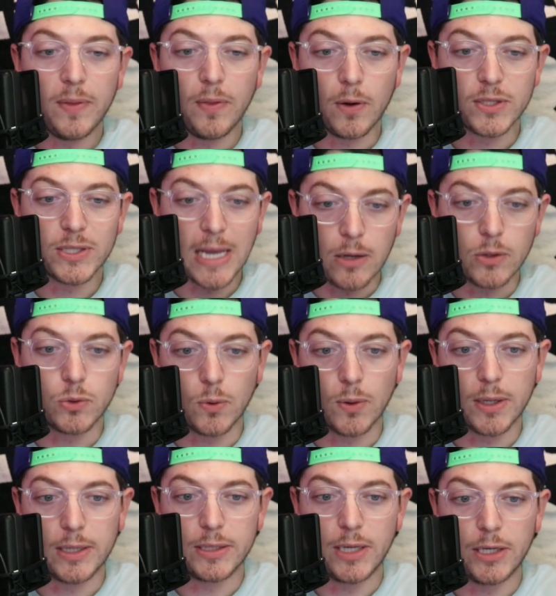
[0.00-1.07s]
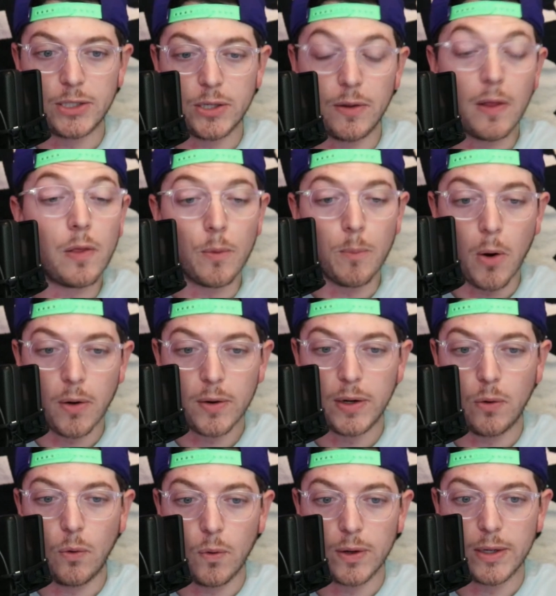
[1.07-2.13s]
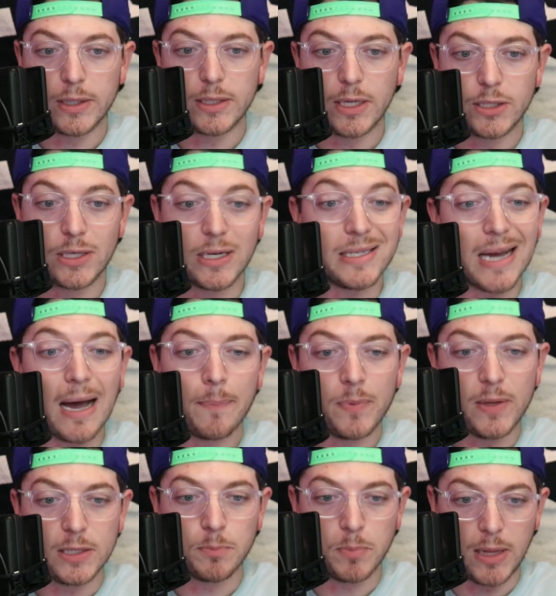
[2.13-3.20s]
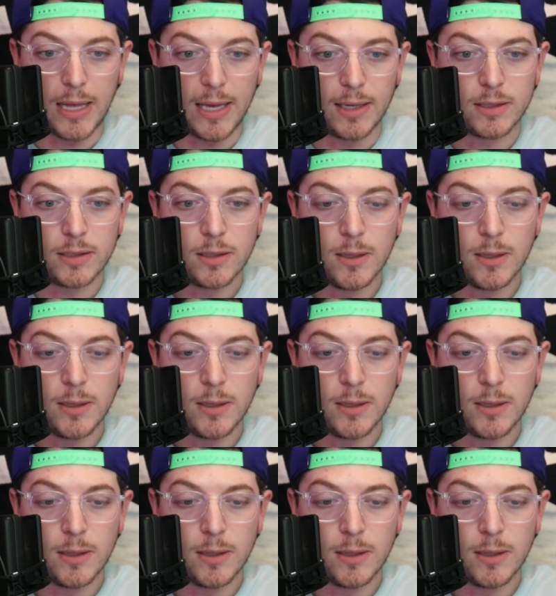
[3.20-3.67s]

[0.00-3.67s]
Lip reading: their sales organization and their marketing organization adopt these plays